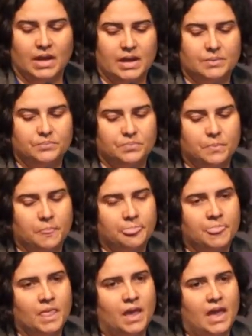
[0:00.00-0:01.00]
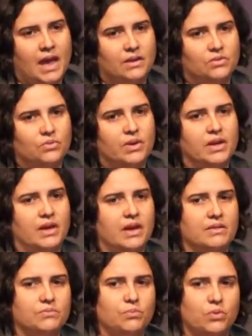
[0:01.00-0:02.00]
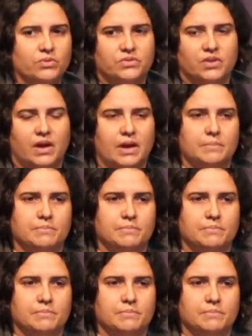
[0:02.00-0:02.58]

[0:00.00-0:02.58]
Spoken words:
And looking at what